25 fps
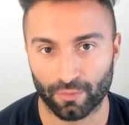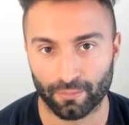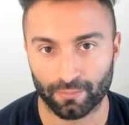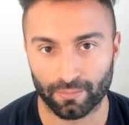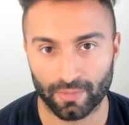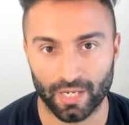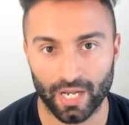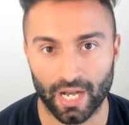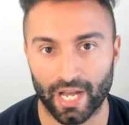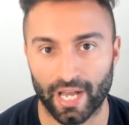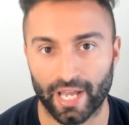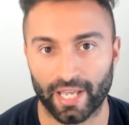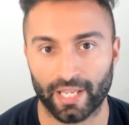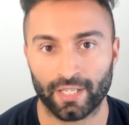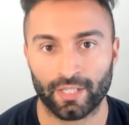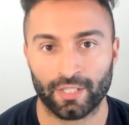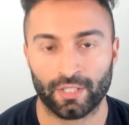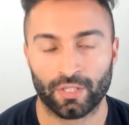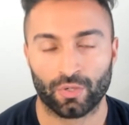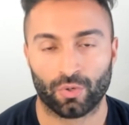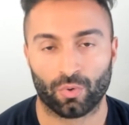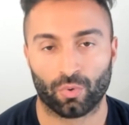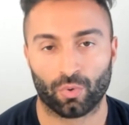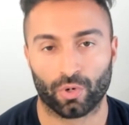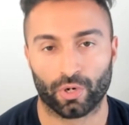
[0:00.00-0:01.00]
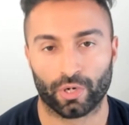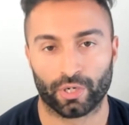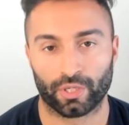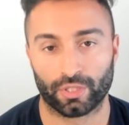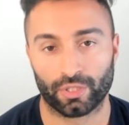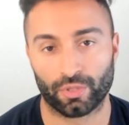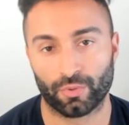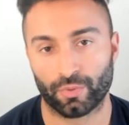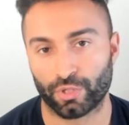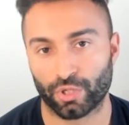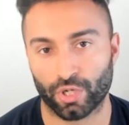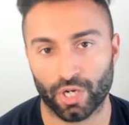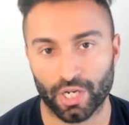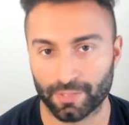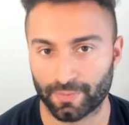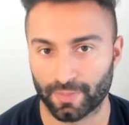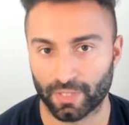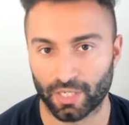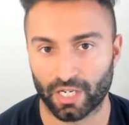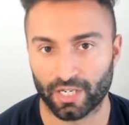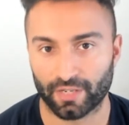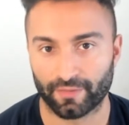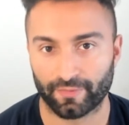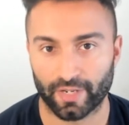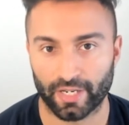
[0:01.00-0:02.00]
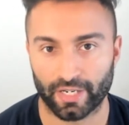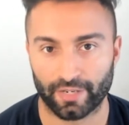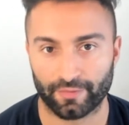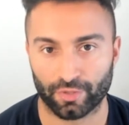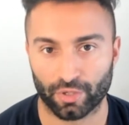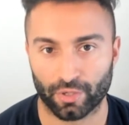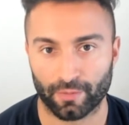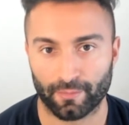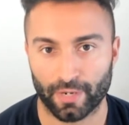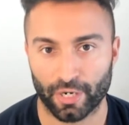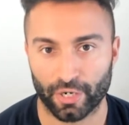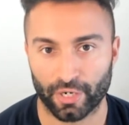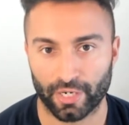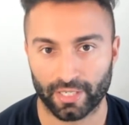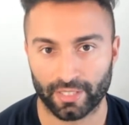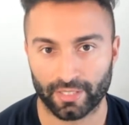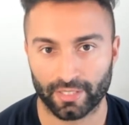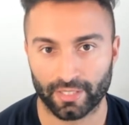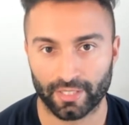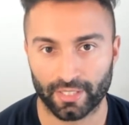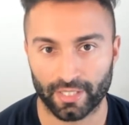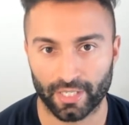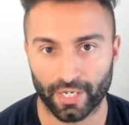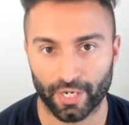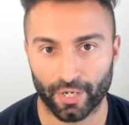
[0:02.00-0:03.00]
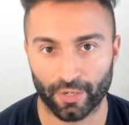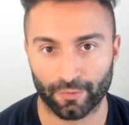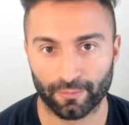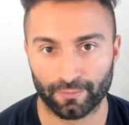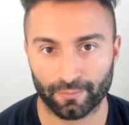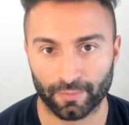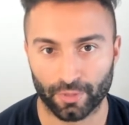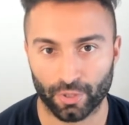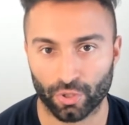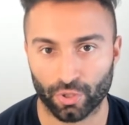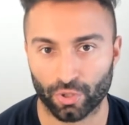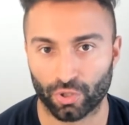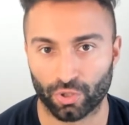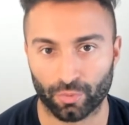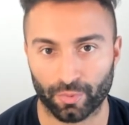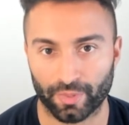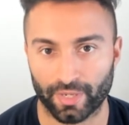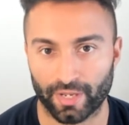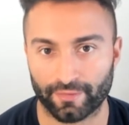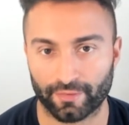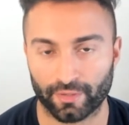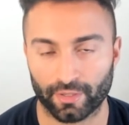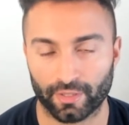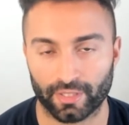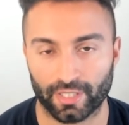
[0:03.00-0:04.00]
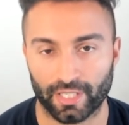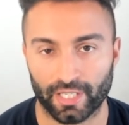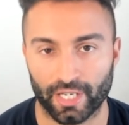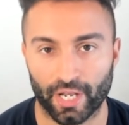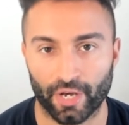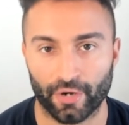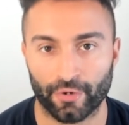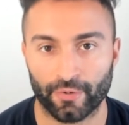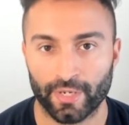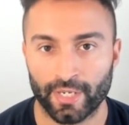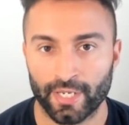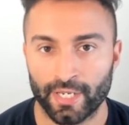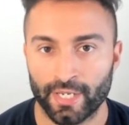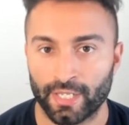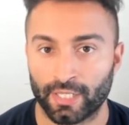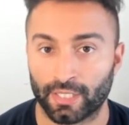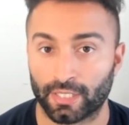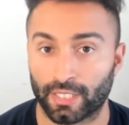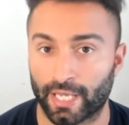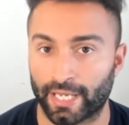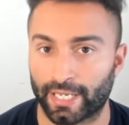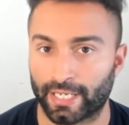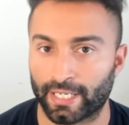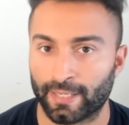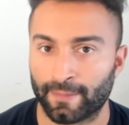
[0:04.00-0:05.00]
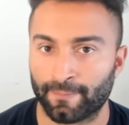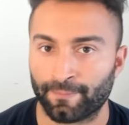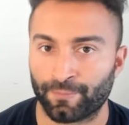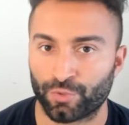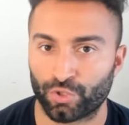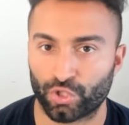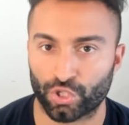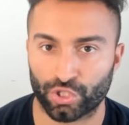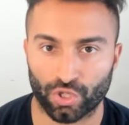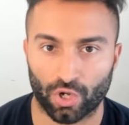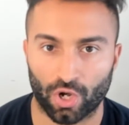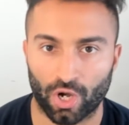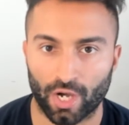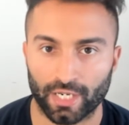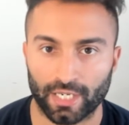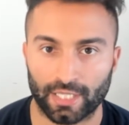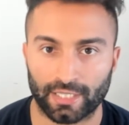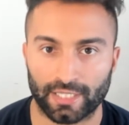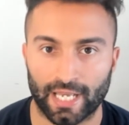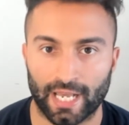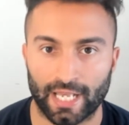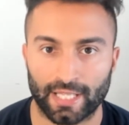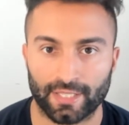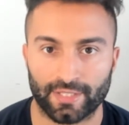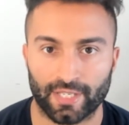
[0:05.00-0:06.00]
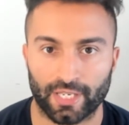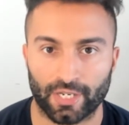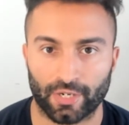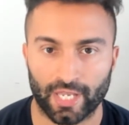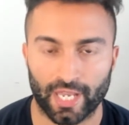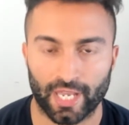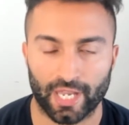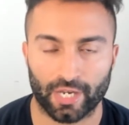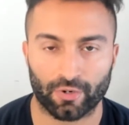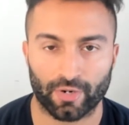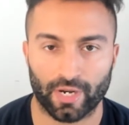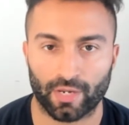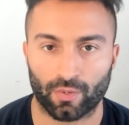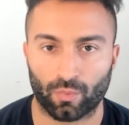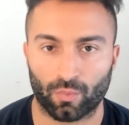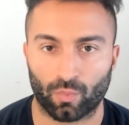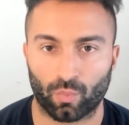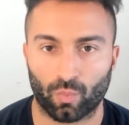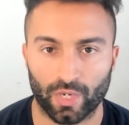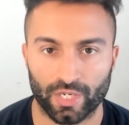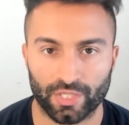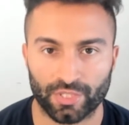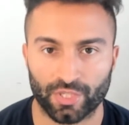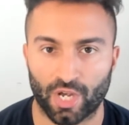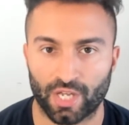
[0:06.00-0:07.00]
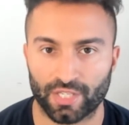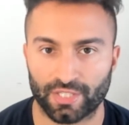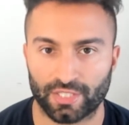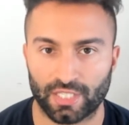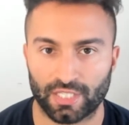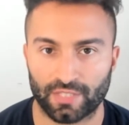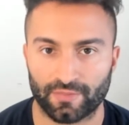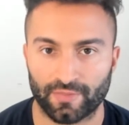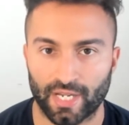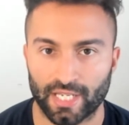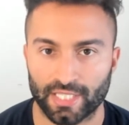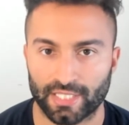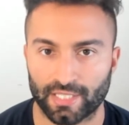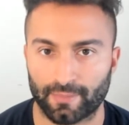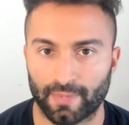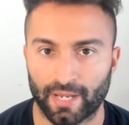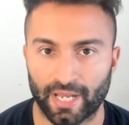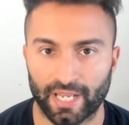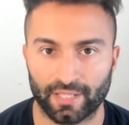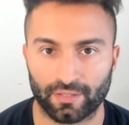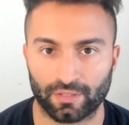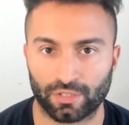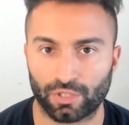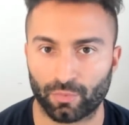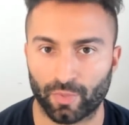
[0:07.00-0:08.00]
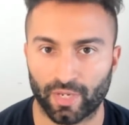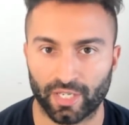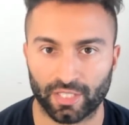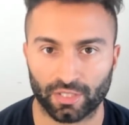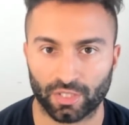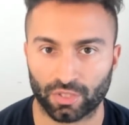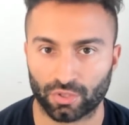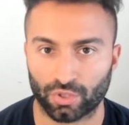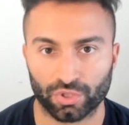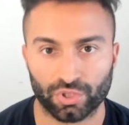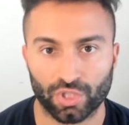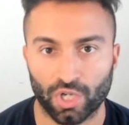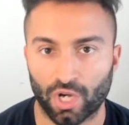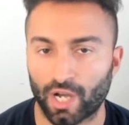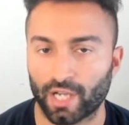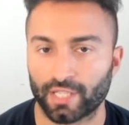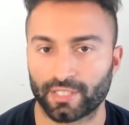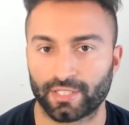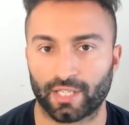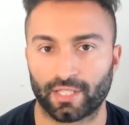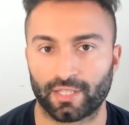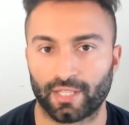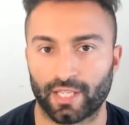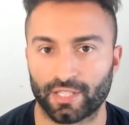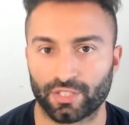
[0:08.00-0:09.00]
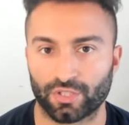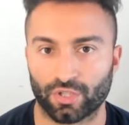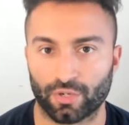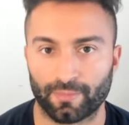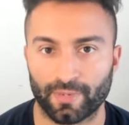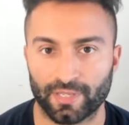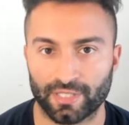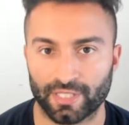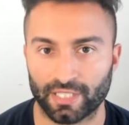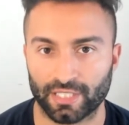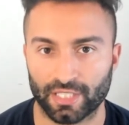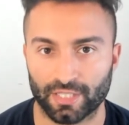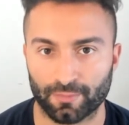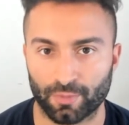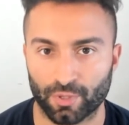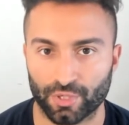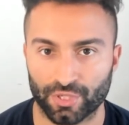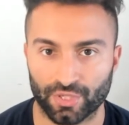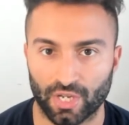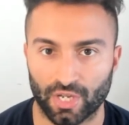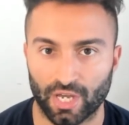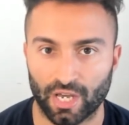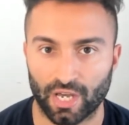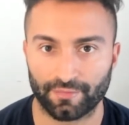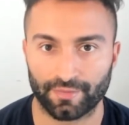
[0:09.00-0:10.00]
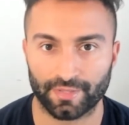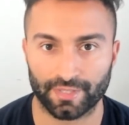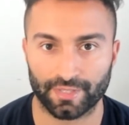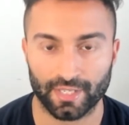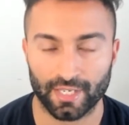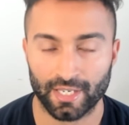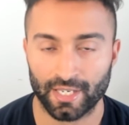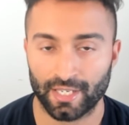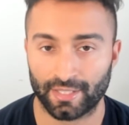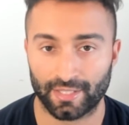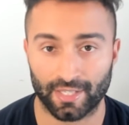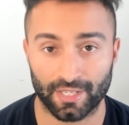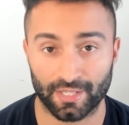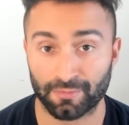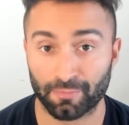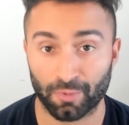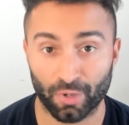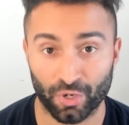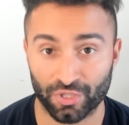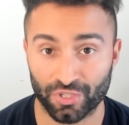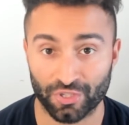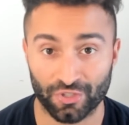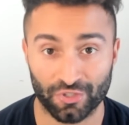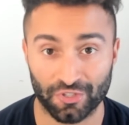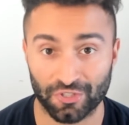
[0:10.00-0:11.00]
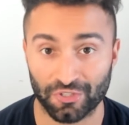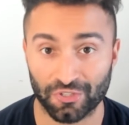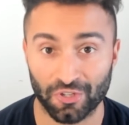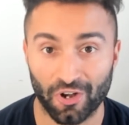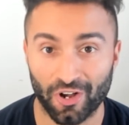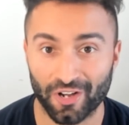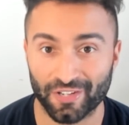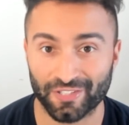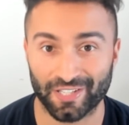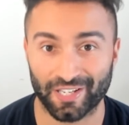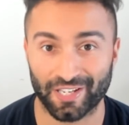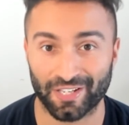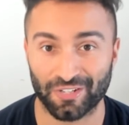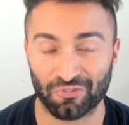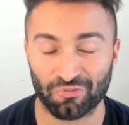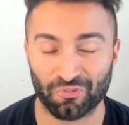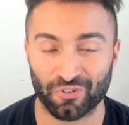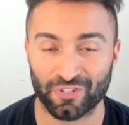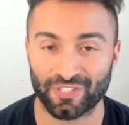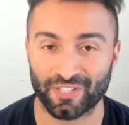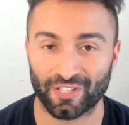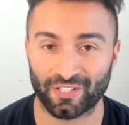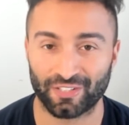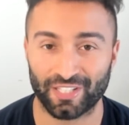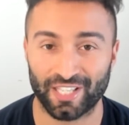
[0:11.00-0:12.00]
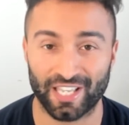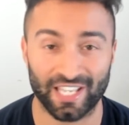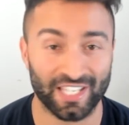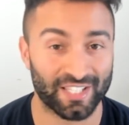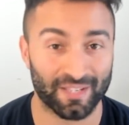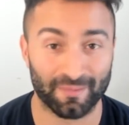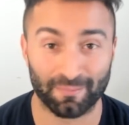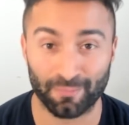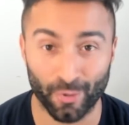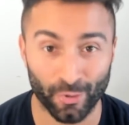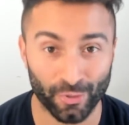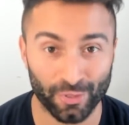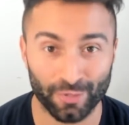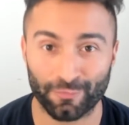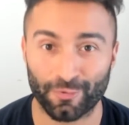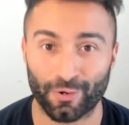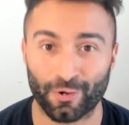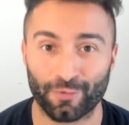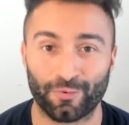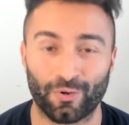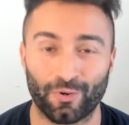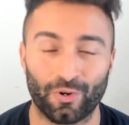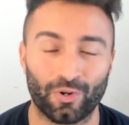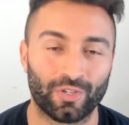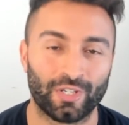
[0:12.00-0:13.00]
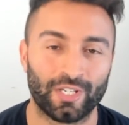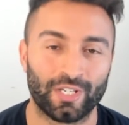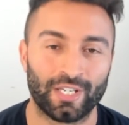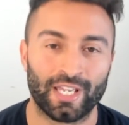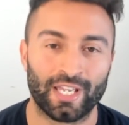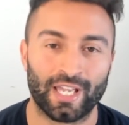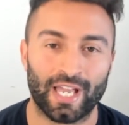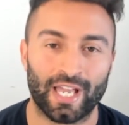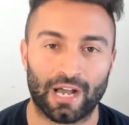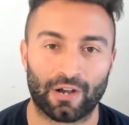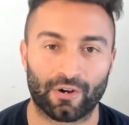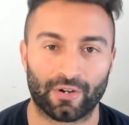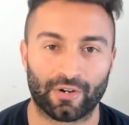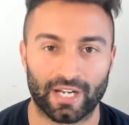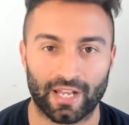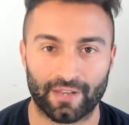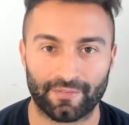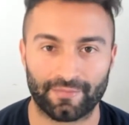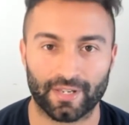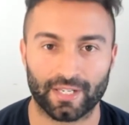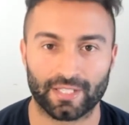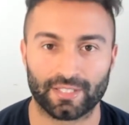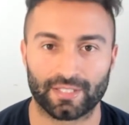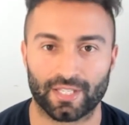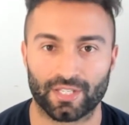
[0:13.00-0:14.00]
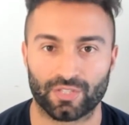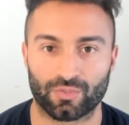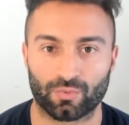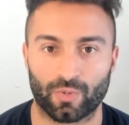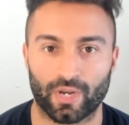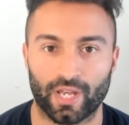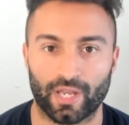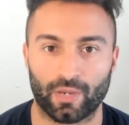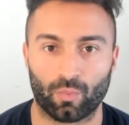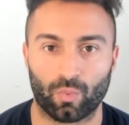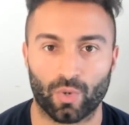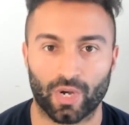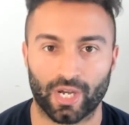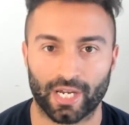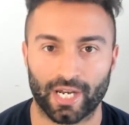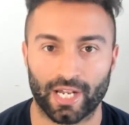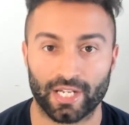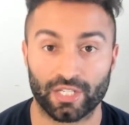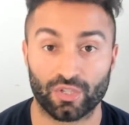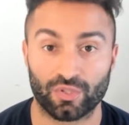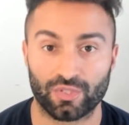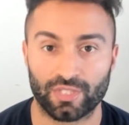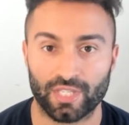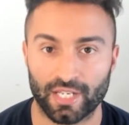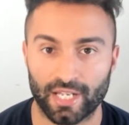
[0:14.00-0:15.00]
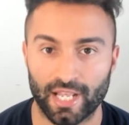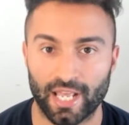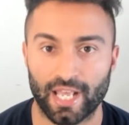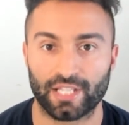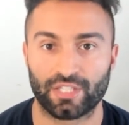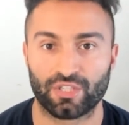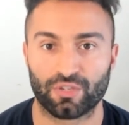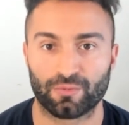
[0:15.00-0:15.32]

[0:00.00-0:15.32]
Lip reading: guy, or you and your husband got in a fight, if you're a married, girl or whatever, like, just audit that and say, okay, great. What is causing these fights? Am I doing little toxic things that are pissing this person off? Is this person just toxic intrinsically? Is it both of our fault? How can I fix this, right? What can I do today to